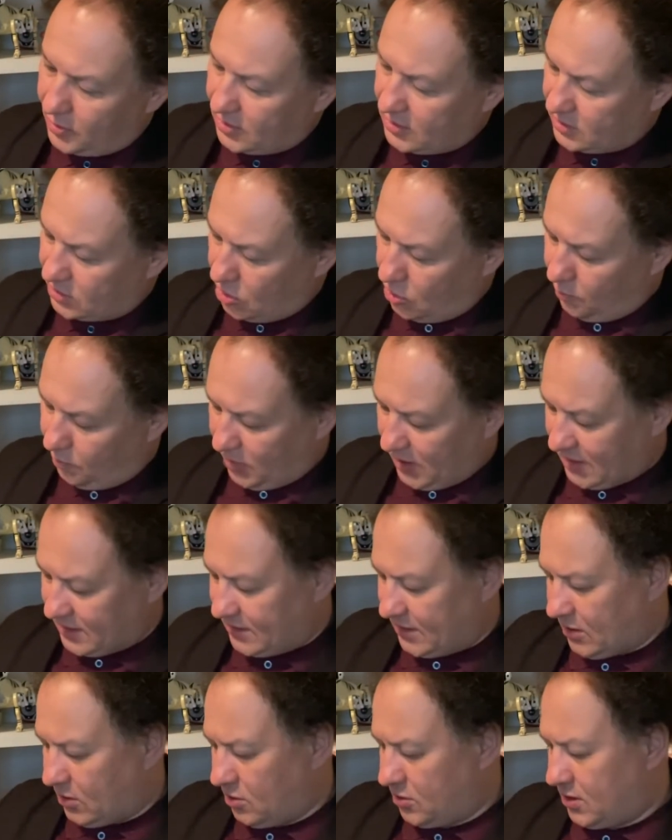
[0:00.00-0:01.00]
There's no
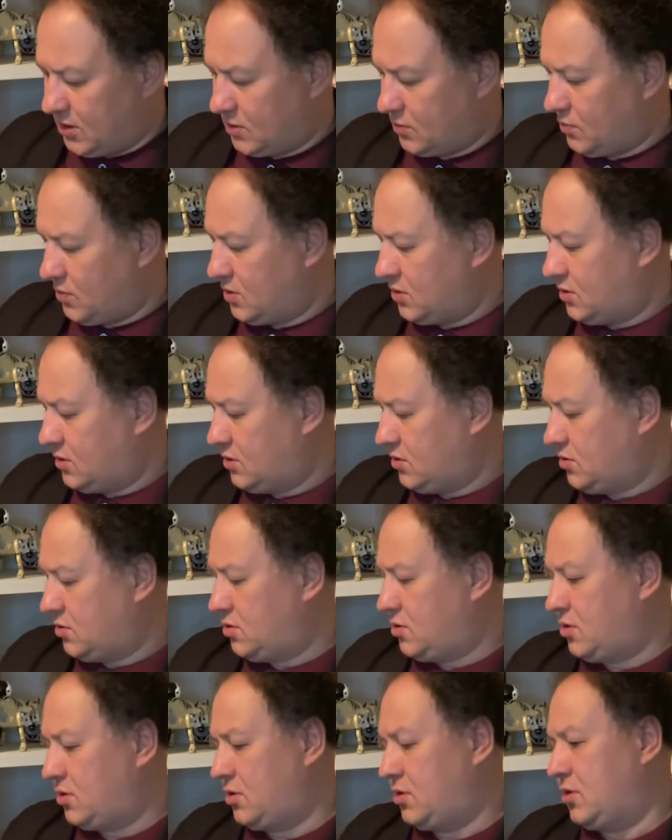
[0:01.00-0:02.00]
plastic on this one, so I'm
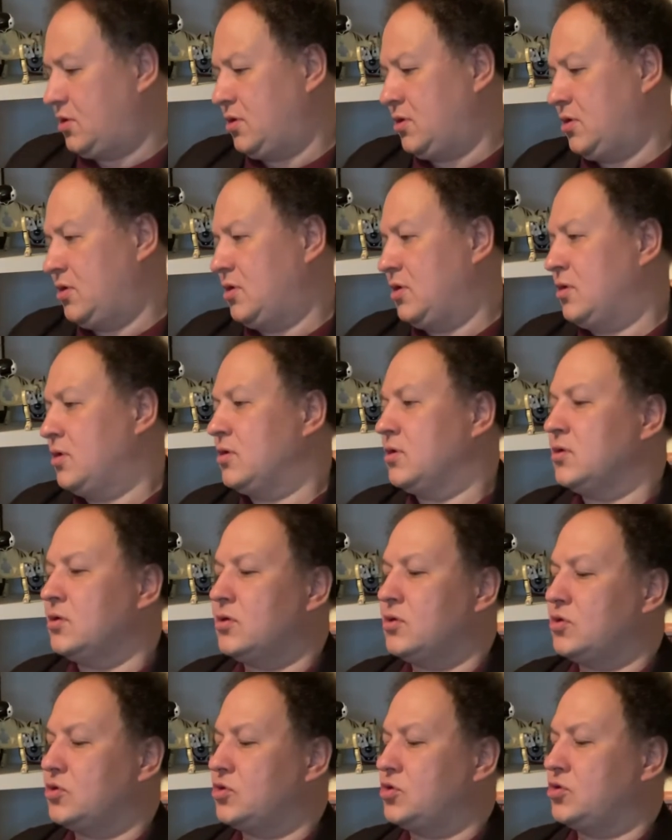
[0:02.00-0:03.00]

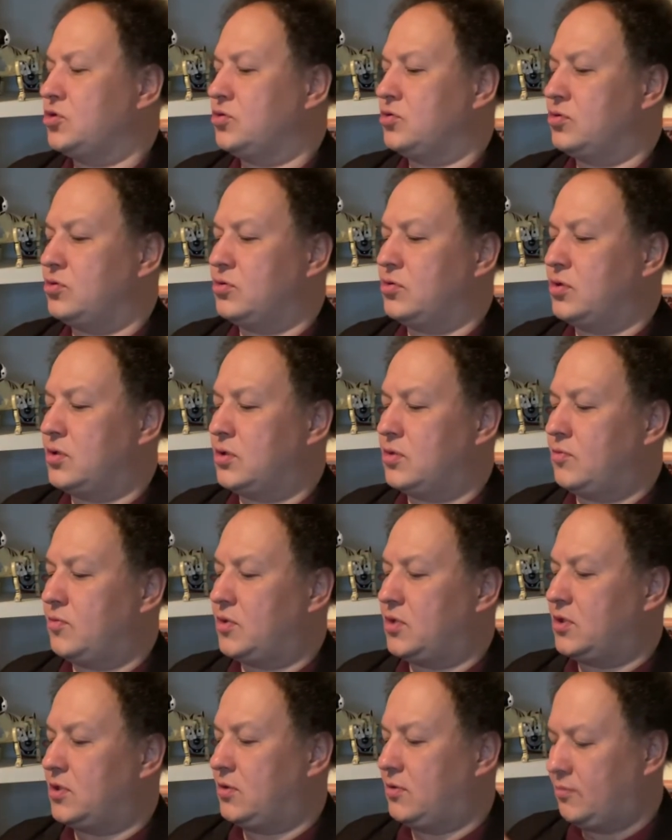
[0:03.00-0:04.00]
not sure.
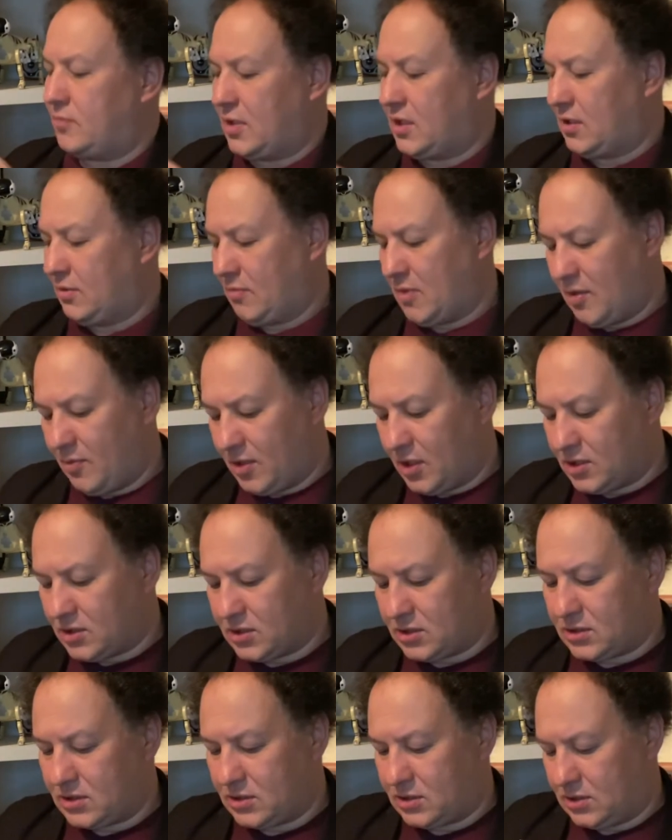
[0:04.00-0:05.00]
I think maybe I
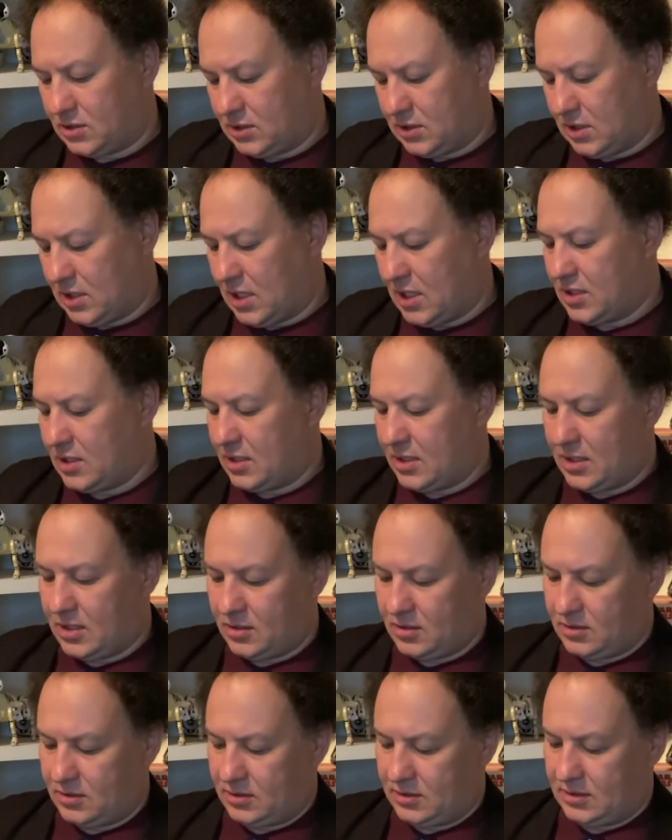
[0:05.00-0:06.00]
just slide it out.
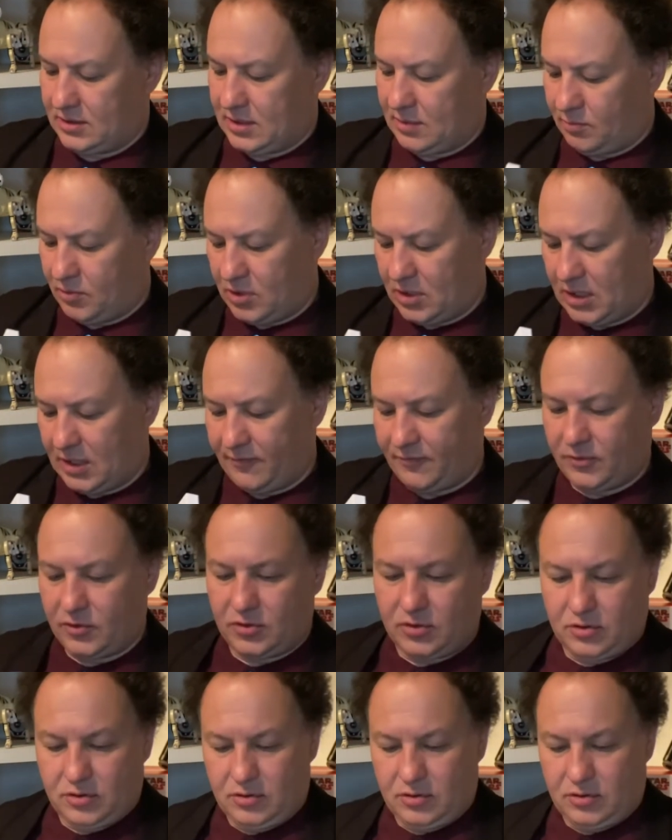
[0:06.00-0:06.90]
Is that what I have to do?